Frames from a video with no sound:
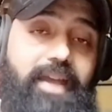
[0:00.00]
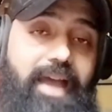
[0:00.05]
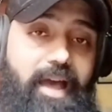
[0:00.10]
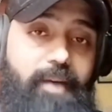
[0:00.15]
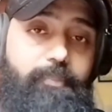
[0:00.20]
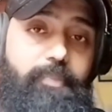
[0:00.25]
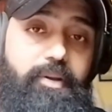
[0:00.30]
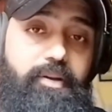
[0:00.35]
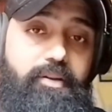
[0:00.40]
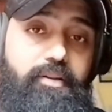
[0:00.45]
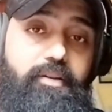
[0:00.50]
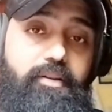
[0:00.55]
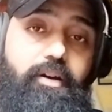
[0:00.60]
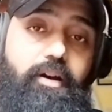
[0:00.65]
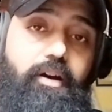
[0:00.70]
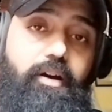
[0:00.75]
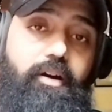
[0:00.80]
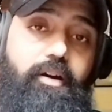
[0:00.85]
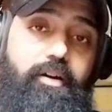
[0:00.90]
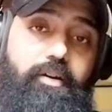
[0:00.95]
happens,
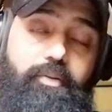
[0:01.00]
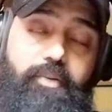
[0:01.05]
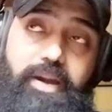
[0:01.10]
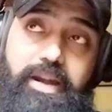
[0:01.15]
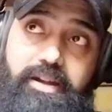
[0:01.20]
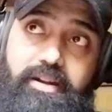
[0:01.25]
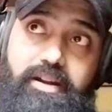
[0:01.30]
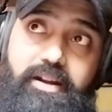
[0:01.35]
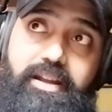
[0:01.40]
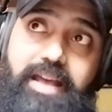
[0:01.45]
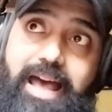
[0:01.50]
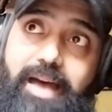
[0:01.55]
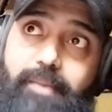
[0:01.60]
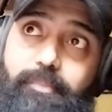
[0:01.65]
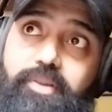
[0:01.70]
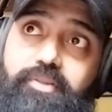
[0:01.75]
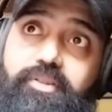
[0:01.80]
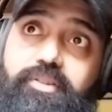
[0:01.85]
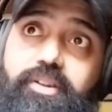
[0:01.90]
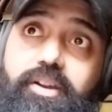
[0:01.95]
a rate cut
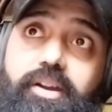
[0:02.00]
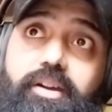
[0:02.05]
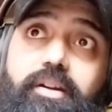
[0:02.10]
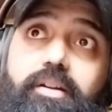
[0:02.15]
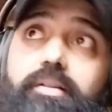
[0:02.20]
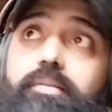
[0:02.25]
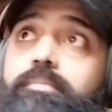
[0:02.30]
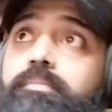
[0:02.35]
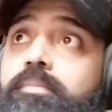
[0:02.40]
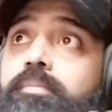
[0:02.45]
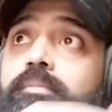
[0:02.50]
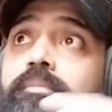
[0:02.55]
happens there,